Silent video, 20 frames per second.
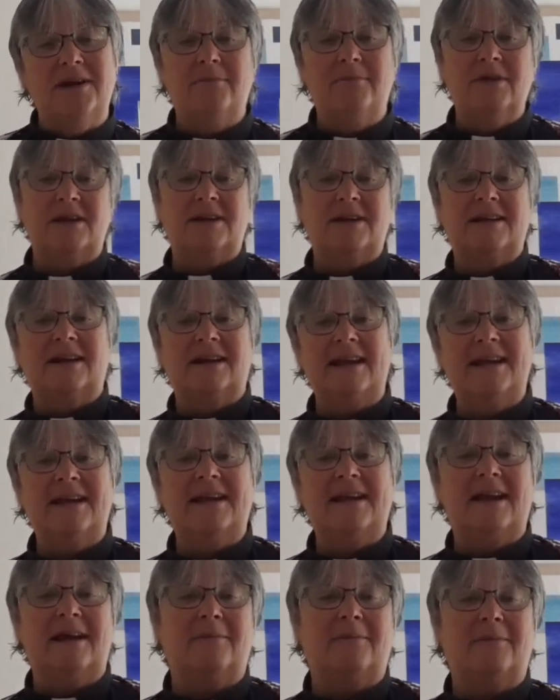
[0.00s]
I'm going to
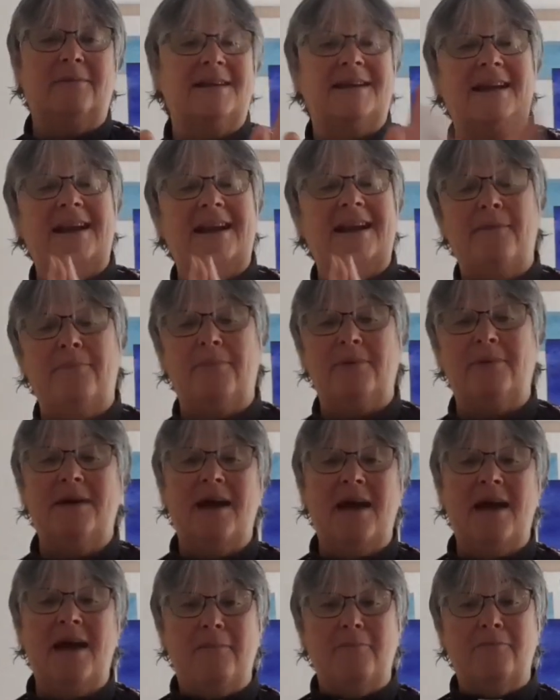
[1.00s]
click, I'm going to clap
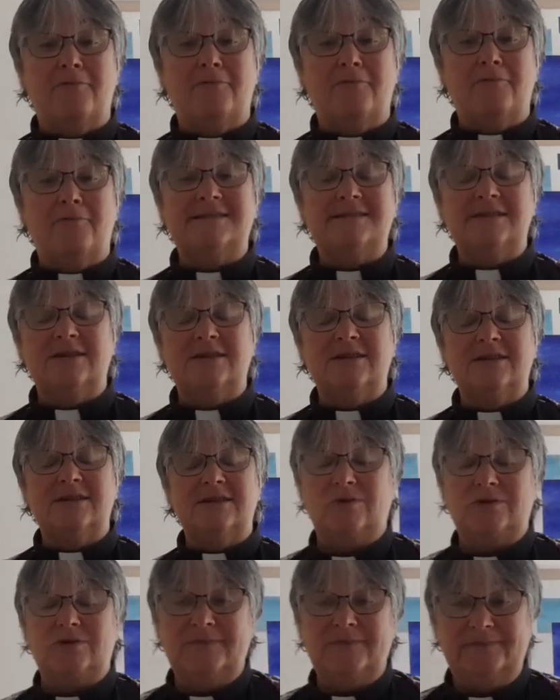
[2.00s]
and praise the
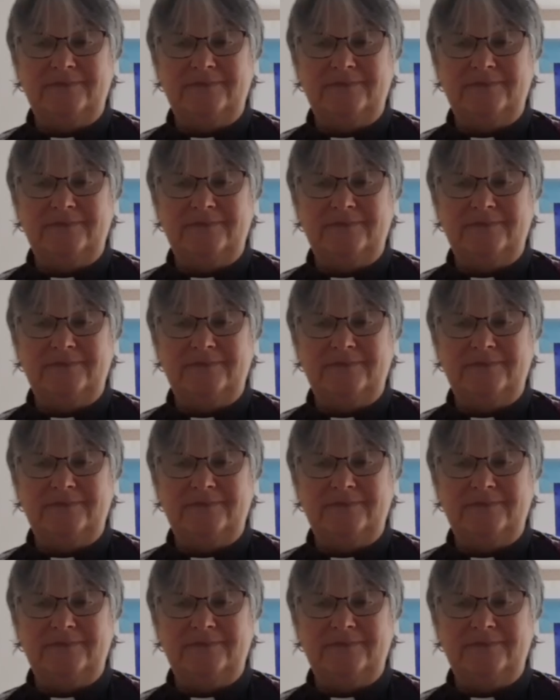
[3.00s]
Lord.